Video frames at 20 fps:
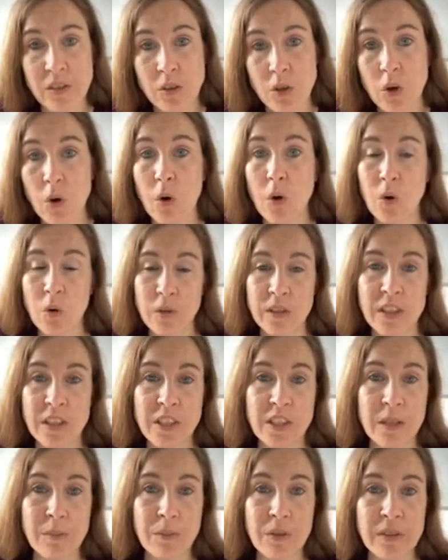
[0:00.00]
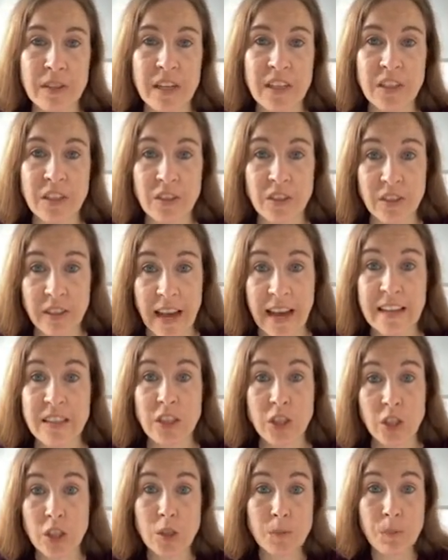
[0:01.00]
or these gene mutations can just
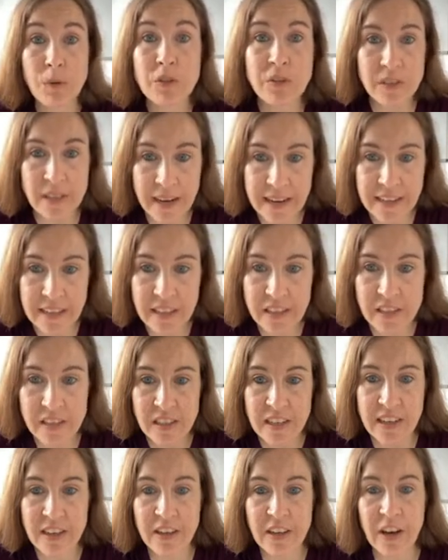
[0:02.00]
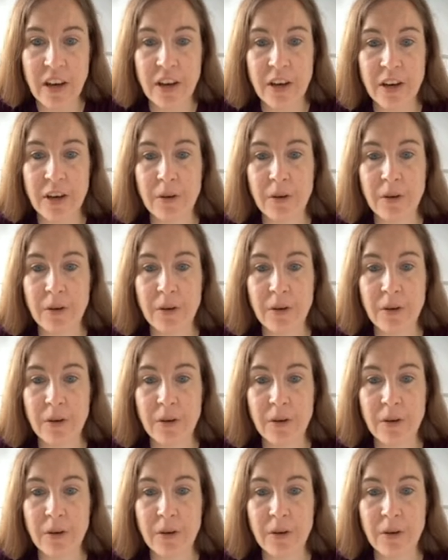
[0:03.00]
spontaneously occur.